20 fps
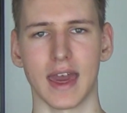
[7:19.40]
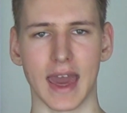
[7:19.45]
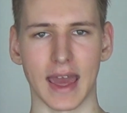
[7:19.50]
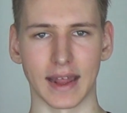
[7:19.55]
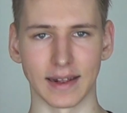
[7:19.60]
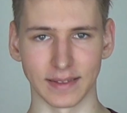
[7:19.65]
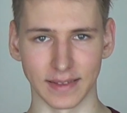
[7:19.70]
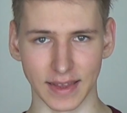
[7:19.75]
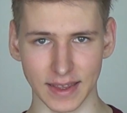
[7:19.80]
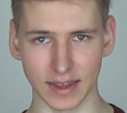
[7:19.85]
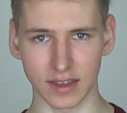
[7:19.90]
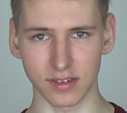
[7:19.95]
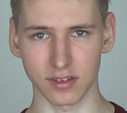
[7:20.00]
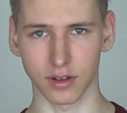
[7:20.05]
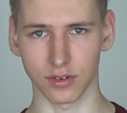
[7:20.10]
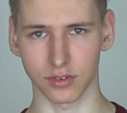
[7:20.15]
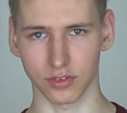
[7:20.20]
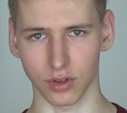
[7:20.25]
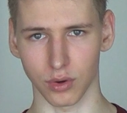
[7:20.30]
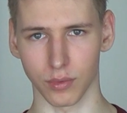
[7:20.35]
and link is
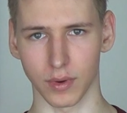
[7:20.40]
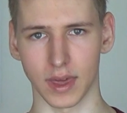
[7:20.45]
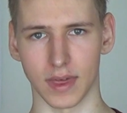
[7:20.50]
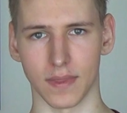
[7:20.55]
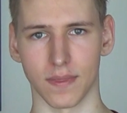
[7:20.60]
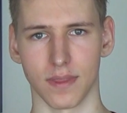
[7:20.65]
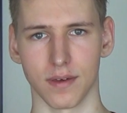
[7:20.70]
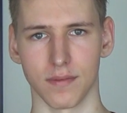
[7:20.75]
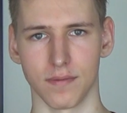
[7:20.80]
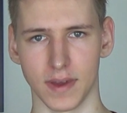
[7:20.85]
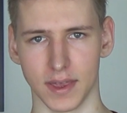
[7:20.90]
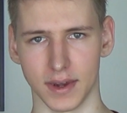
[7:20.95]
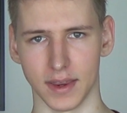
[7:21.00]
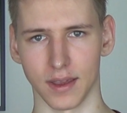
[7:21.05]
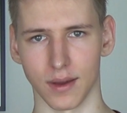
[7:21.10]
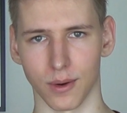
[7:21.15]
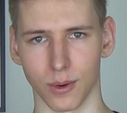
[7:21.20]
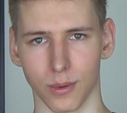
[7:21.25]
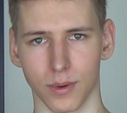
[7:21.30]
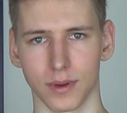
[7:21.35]
also in the
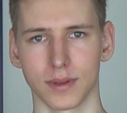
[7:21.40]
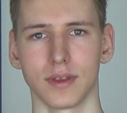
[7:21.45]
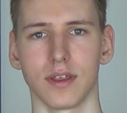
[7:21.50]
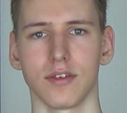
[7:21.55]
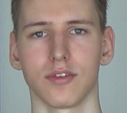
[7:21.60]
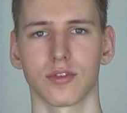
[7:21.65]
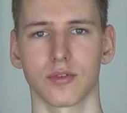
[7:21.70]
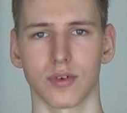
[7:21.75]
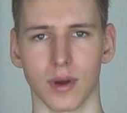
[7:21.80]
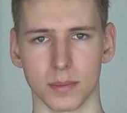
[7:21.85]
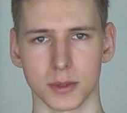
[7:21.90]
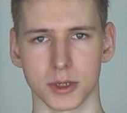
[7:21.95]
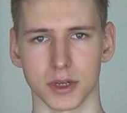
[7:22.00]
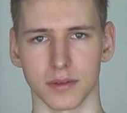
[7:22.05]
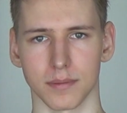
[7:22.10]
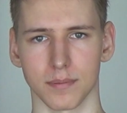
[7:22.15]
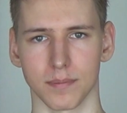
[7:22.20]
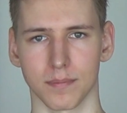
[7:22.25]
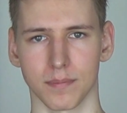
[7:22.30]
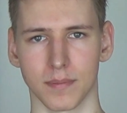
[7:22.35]
video
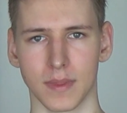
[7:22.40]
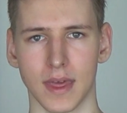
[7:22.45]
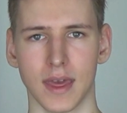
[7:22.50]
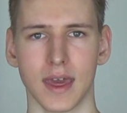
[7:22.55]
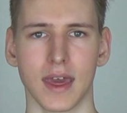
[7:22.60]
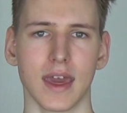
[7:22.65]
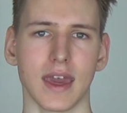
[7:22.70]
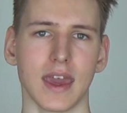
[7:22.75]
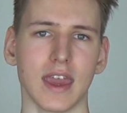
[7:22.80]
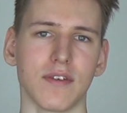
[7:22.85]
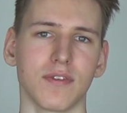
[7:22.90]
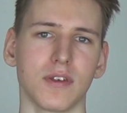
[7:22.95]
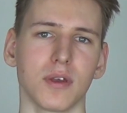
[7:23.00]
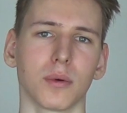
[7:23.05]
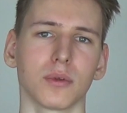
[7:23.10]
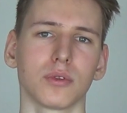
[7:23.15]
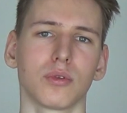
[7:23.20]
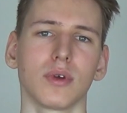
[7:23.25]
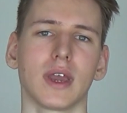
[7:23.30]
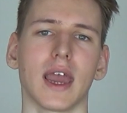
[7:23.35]
description. If you
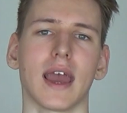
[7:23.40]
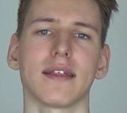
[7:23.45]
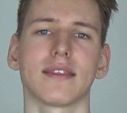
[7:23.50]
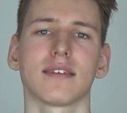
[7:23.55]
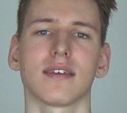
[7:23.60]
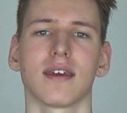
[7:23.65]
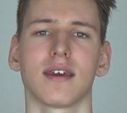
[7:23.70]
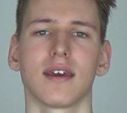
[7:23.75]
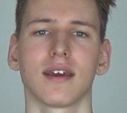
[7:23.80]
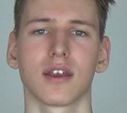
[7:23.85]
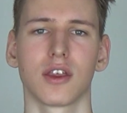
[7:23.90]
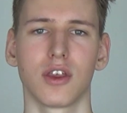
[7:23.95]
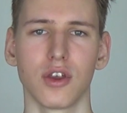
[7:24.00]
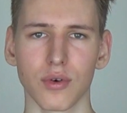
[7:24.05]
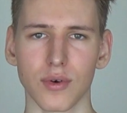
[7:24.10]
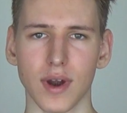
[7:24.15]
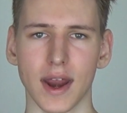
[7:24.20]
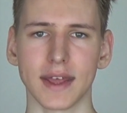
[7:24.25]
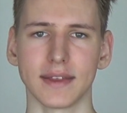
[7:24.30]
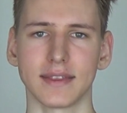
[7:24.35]
want to get
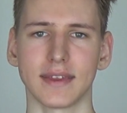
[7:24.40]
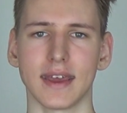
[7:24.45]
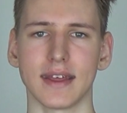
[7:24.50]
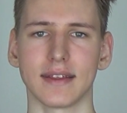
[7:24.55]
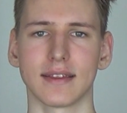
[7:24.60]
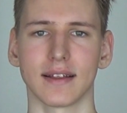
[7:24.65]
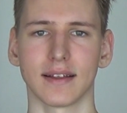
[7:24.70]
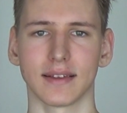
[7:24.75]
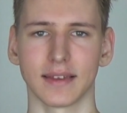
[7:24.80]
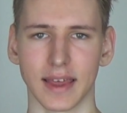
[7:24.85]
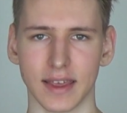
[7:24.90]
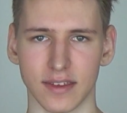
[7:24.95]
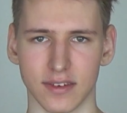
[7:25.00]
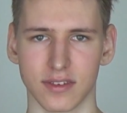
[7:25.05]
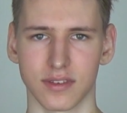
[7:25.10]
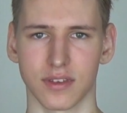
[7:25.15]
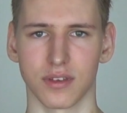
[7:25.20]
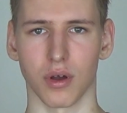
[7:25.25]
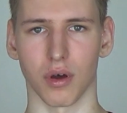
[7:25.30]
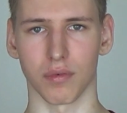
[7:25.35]
curated
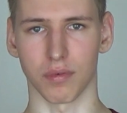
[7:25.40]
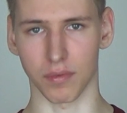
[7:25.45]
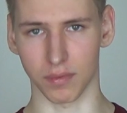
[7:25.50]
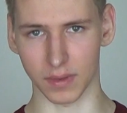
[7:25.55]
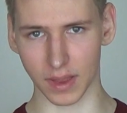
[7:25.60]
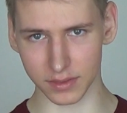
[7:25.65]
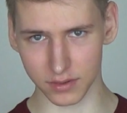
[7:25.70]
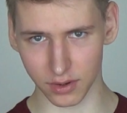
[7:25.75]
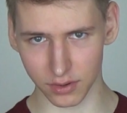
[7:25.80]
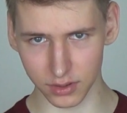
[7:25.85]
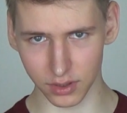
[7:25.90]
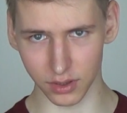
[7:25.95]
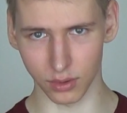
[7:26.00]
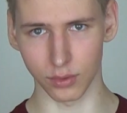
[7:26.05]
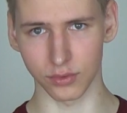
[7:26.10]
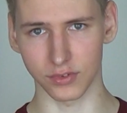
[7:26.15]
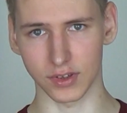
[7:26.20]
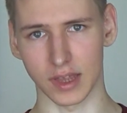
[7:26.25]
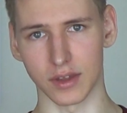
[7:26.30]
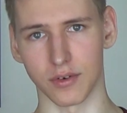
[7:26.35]
list of Flutter
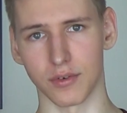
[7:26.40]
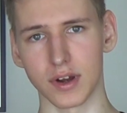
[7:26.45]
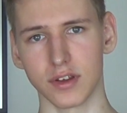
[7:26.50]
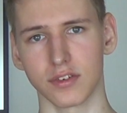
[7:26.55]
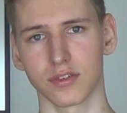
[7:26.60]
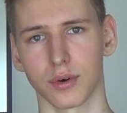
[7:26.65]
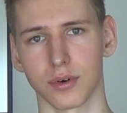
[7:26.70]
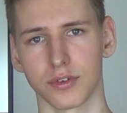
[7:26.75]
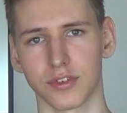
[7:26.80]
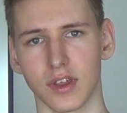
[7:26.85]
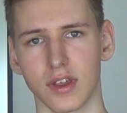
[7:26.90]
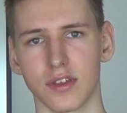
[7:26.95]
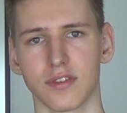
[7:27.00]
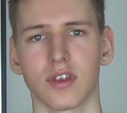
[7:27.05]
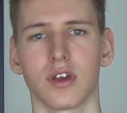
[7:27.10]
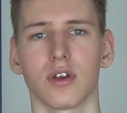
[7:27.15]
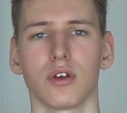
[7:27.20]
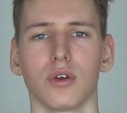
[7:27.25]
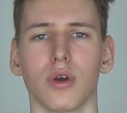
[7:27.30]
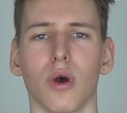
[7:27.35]
news and
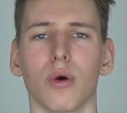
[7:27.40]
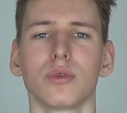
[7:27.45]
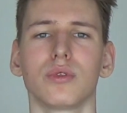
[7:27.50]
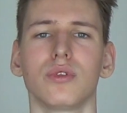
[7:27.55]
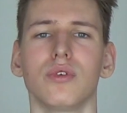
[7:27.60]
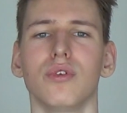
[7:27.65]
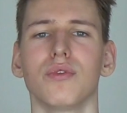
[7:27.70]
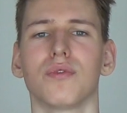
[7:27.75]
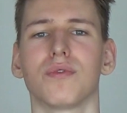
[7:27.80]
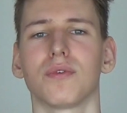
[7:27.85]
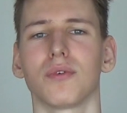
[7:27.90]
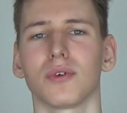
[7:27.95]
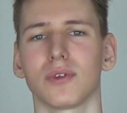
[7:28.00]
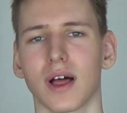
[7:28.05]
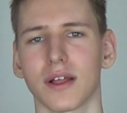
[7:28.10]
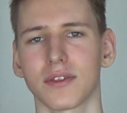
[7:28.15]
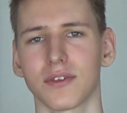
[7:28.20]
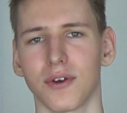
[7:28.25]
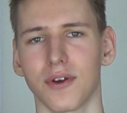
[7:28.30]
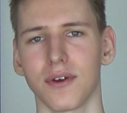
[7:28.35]
resources, go to
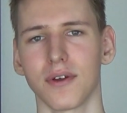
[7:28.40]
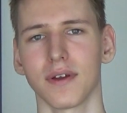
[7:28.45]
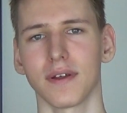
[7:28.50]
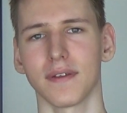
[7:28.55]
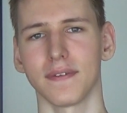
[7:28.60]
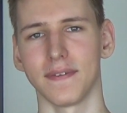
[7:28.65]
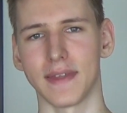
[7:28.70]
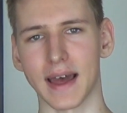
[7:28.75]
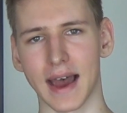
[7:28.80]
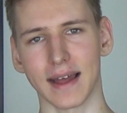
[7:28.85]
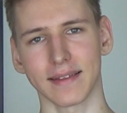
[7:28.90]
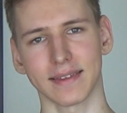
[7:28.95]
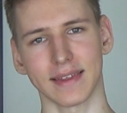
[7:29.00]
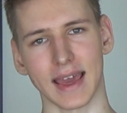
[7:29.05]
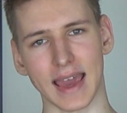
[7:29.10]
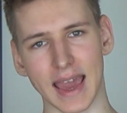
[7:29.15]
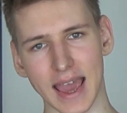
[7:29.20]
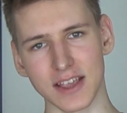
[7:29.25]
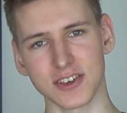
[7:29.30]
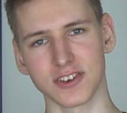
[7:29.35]

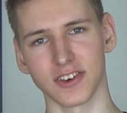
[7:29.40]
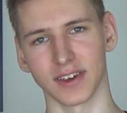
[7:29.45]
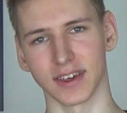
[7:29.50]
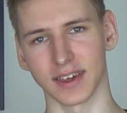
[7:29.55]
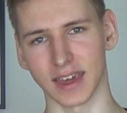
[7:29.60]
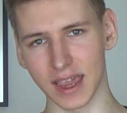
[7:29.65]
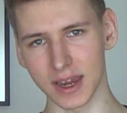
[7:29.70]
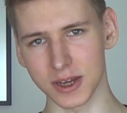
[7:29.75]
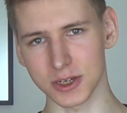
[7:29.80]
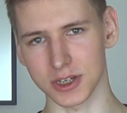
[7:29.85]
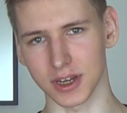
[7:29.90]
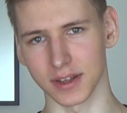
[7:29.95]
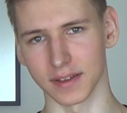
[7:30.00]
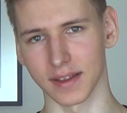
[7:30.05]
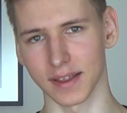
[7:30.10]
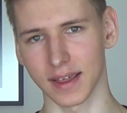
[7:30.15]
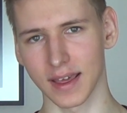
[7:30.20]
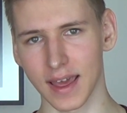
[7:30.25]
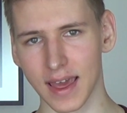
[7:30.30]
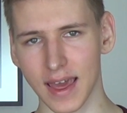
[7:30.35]

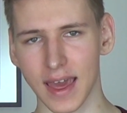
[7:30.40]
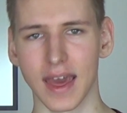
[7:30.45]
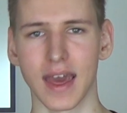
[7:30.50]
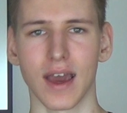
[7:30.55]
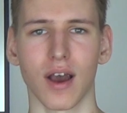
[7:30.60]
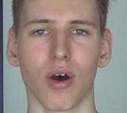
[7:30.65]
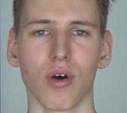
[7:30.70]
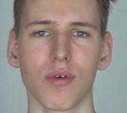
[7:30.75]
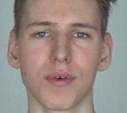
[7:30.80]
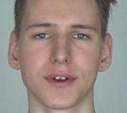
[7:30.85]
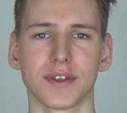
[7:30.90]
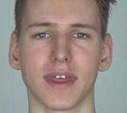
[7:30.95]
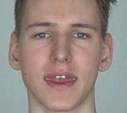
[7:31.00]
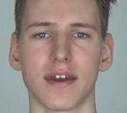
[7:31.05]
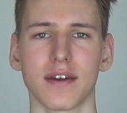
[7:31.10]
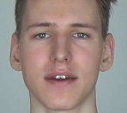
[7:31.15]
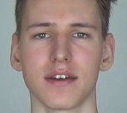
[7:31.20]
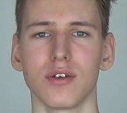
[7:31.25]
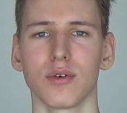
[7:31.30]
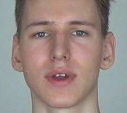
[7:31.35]
flutter.education over
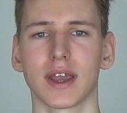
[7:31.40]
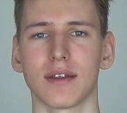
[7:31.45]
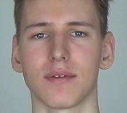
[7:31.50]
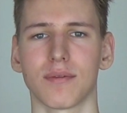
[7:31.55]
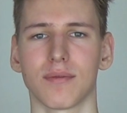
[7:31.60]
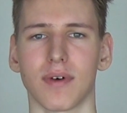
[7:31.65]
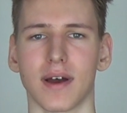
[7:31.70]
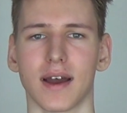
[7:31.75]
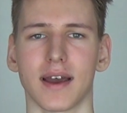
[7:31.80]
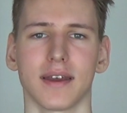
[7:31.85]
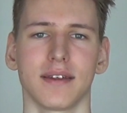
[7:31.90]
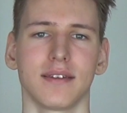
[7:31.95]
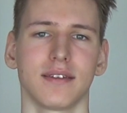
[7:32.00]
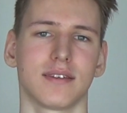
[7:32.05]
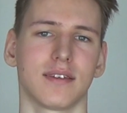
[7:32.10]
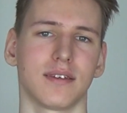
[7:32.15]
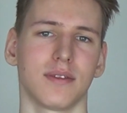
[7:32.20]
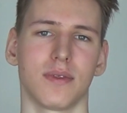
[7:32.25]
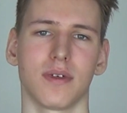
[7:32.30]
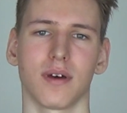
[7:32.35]
there, you can
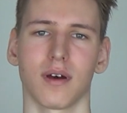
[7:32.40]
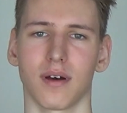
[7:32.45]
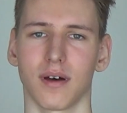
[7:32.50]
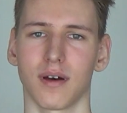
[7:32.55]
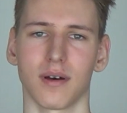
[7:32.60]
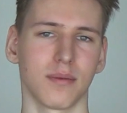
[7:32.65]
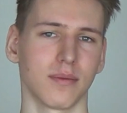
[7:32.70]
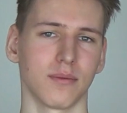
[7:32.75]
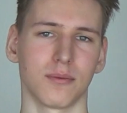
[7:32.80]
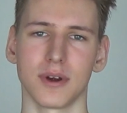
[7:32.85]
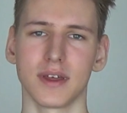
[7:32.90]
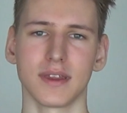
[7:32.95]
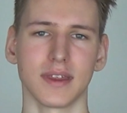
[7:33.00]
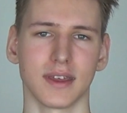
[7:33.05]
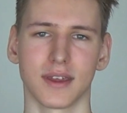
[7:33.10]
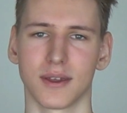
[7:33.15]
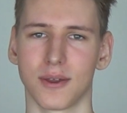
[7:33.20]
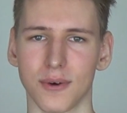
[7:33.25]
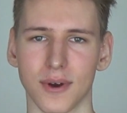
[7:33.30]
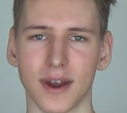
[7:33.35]
find the really
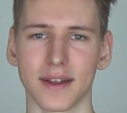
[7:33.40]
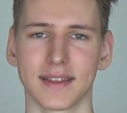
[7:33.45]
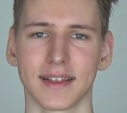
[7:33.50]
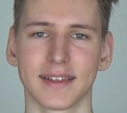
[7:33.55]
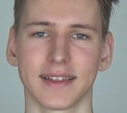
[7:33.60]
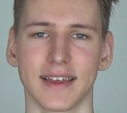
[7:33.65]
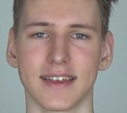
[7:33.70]
curated